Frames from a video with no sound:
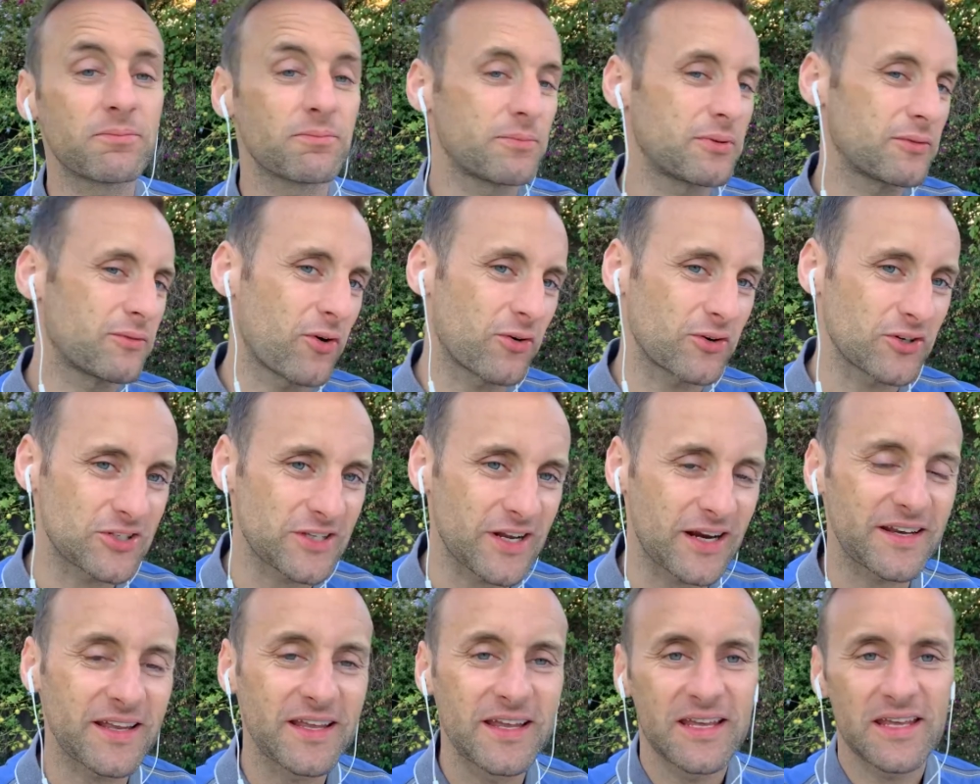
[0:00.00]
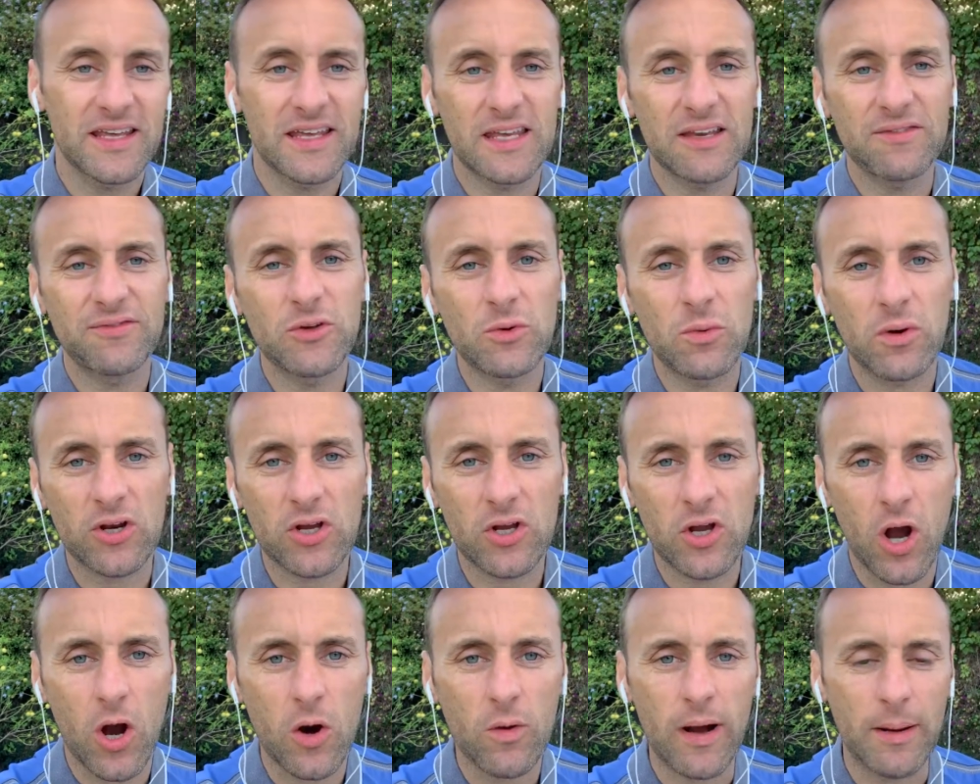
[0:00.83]
Before I start, if you want to
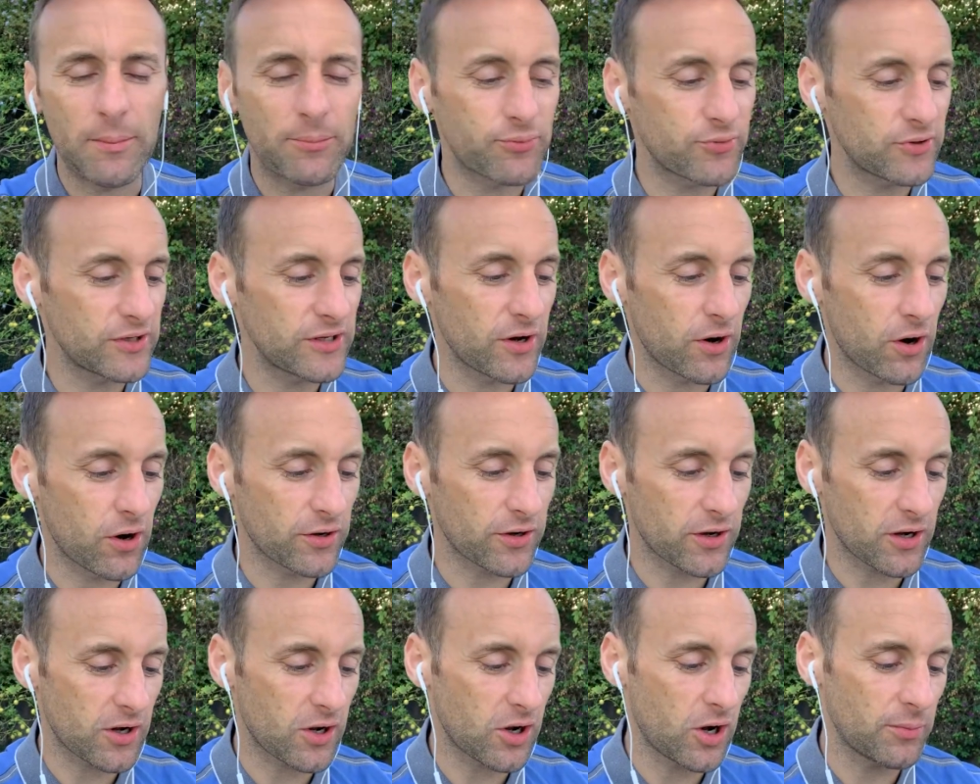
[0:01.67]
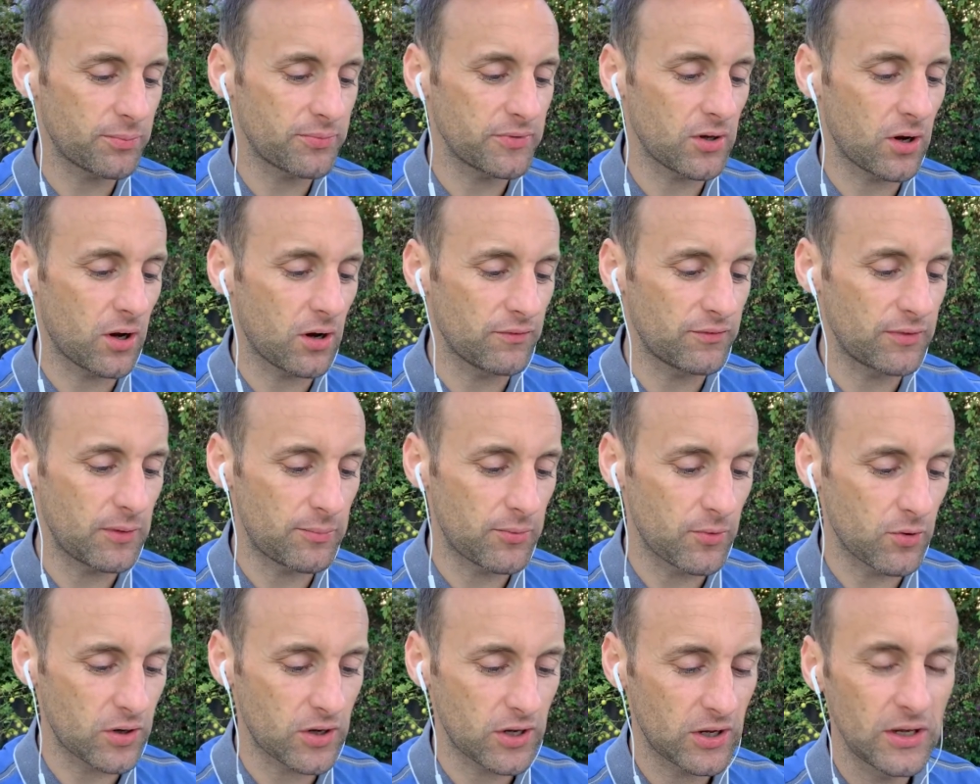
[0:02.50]
go and pre-order a copy of the
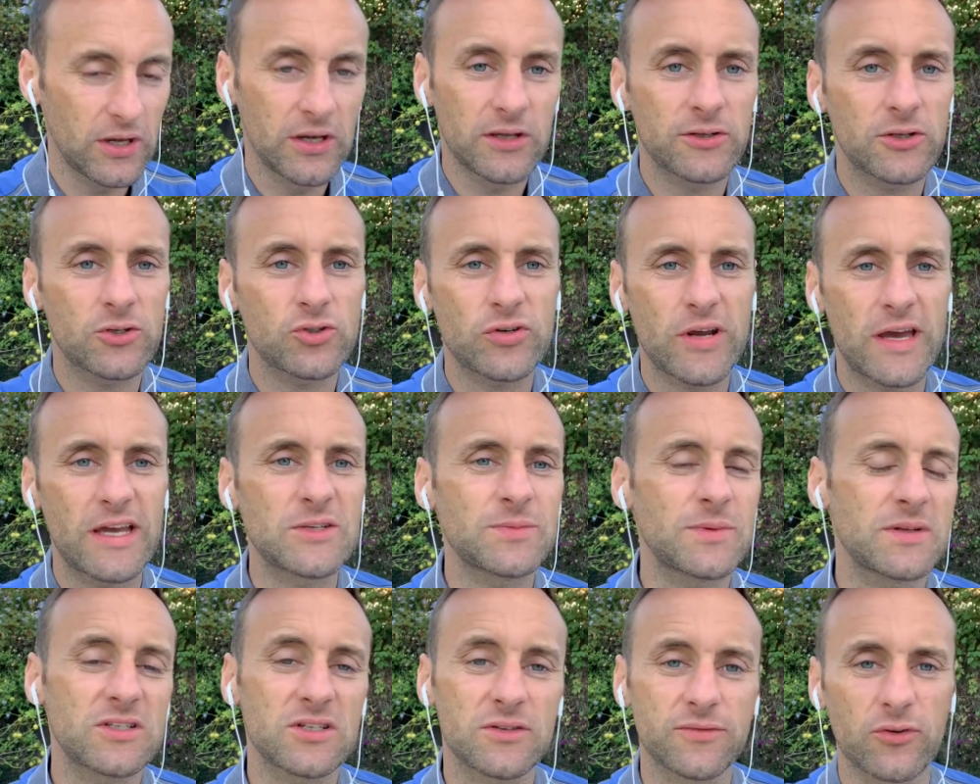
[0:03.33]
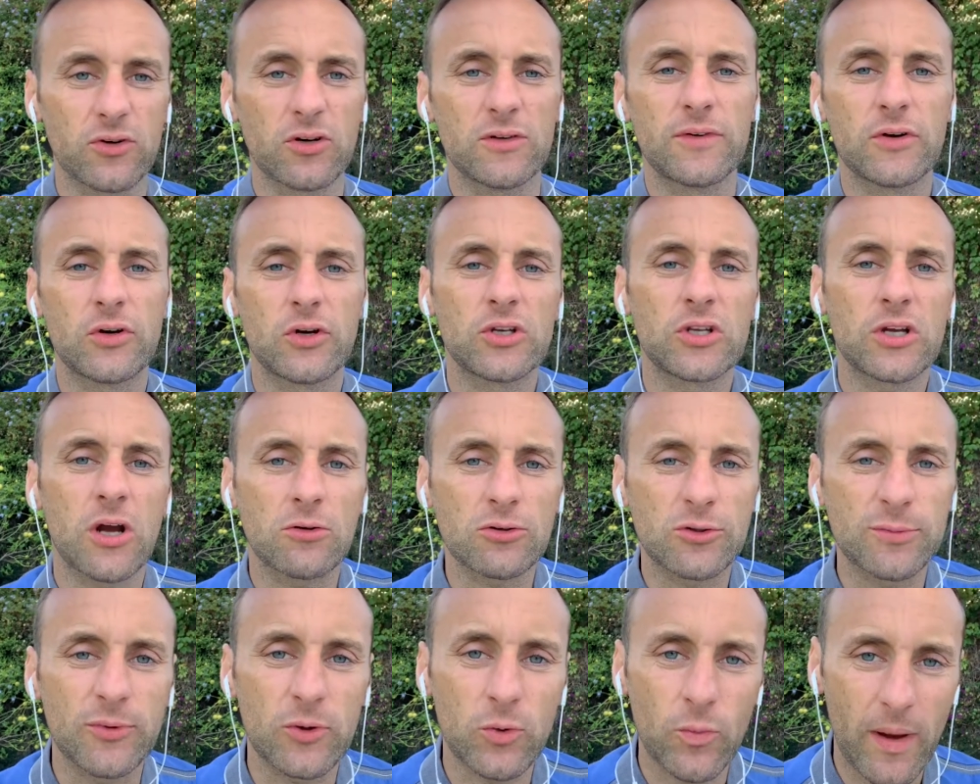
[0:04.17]
book, The Tradesman's Survival Guide, go
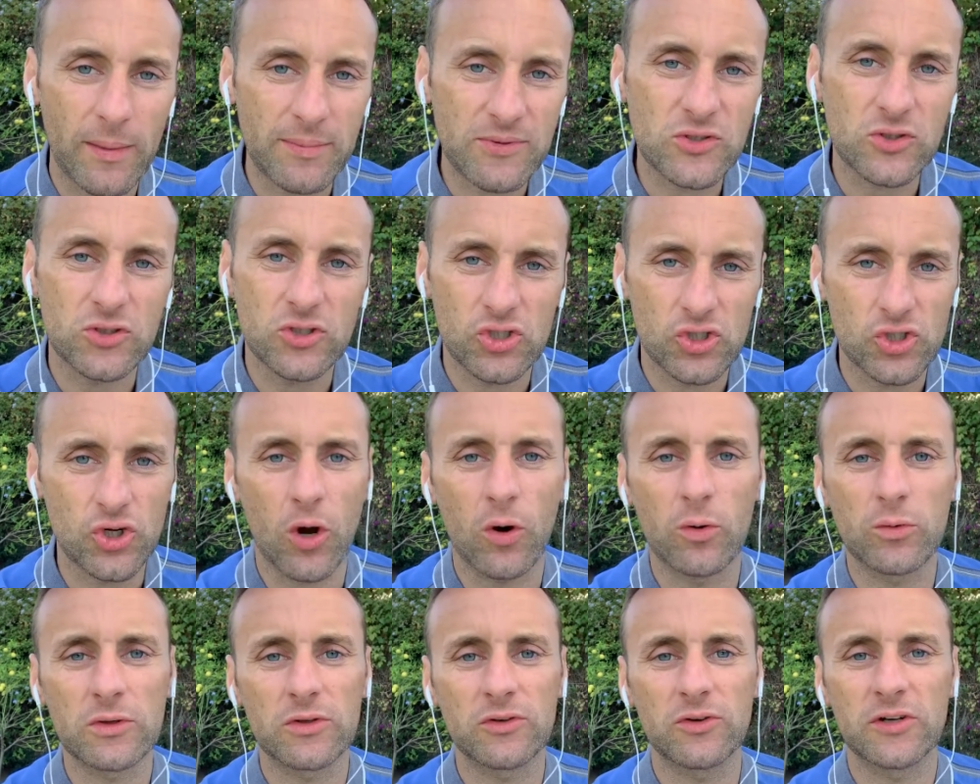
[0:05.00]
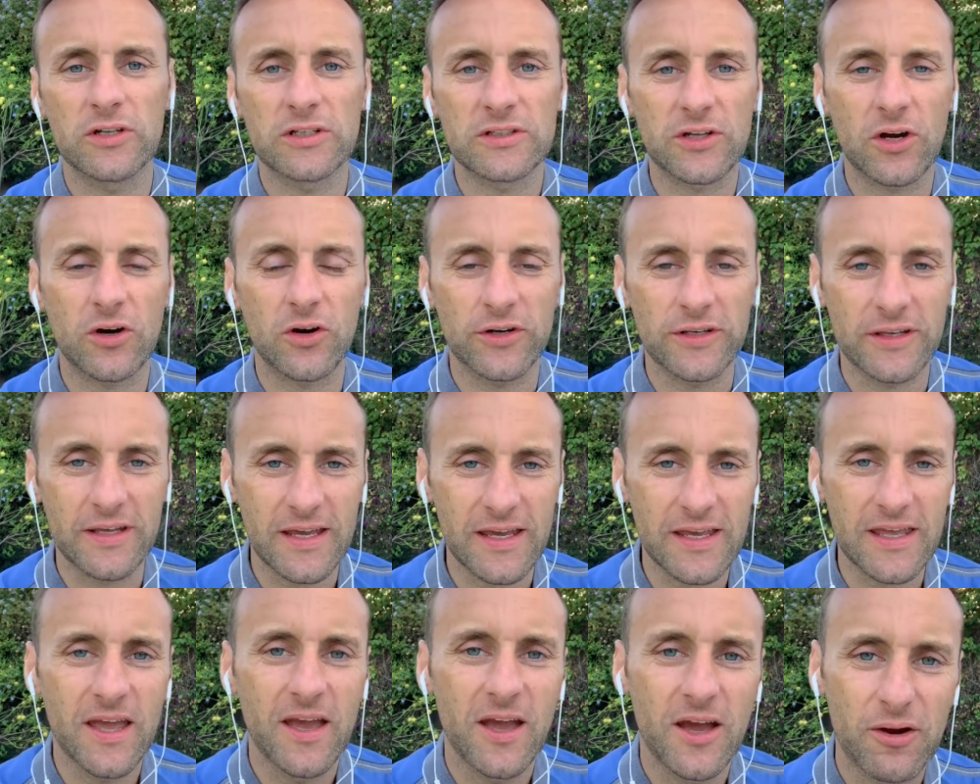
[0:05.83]
to my website,
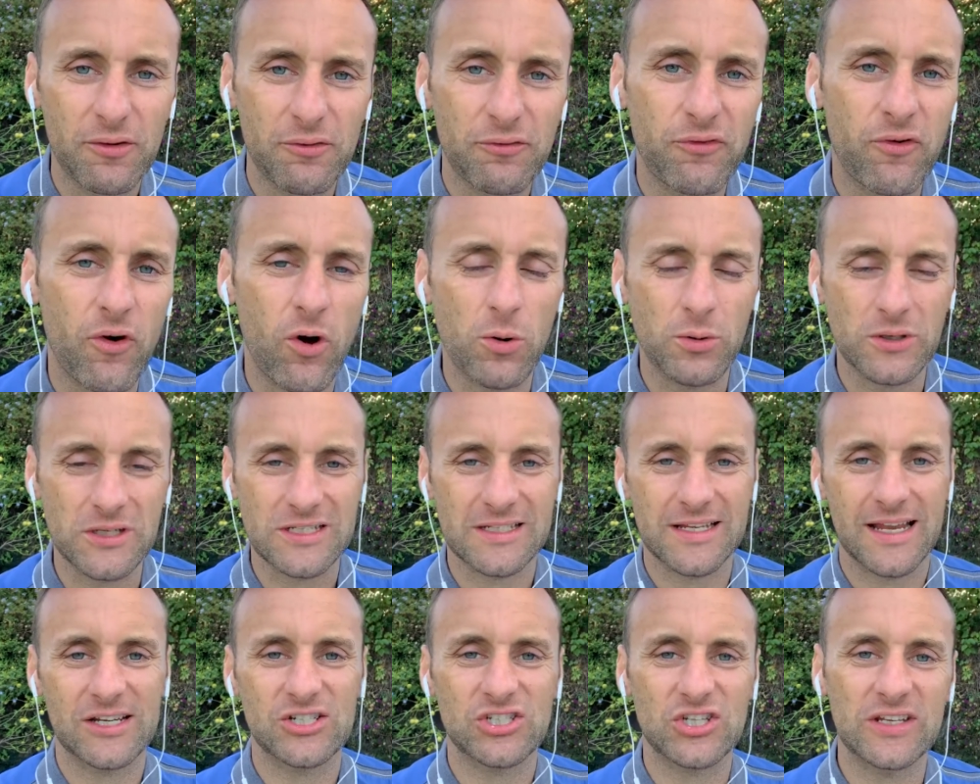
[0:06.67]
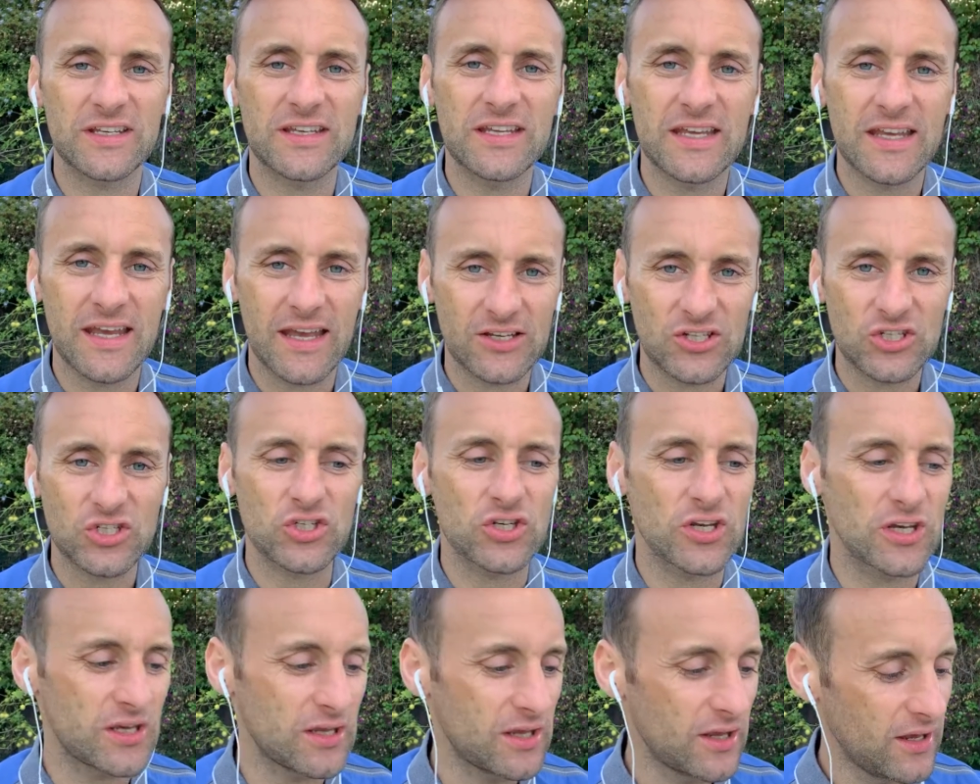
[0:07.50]

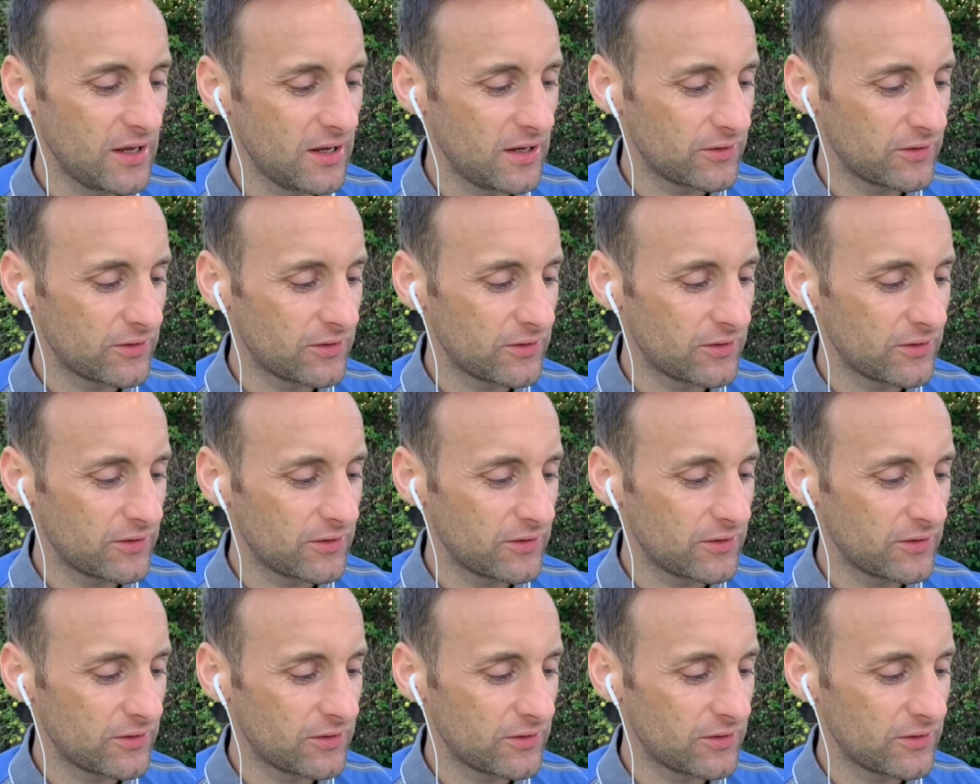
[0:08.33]
joedoyle.ie/TSG.